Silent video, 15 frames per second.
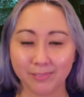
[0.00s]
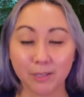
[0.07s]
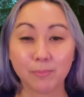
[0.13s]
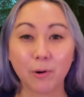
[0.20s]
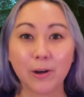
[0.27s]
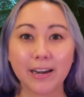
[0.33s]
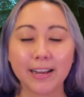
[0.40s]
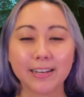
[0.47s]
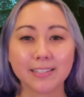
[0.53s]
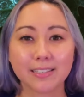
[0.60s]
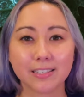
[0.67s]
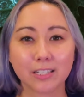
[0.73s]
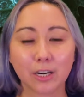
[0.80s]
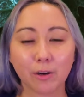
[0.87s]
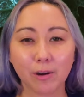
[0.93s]
The point is,
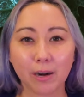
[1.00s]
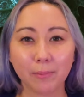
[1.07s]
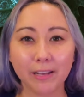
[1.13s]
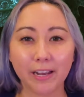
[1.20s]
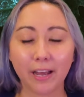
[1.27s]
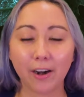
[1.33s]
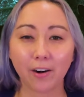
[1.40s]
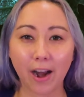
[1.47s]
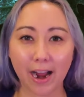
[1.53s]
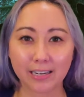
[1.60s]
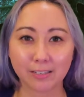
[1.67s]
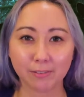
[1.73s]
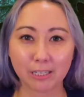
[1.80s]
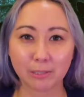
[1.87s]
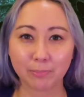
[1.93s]
it's an incredibly
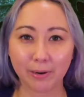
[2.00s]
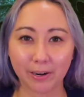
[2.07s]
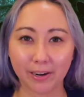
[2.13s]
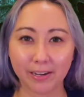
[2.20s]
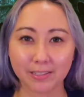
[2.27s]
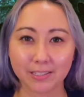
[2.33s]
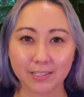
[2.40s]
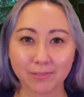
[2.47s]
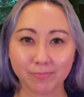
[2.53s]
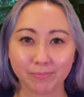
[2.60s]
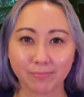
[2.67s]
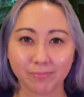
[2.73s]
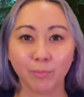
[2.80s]
interactive experience.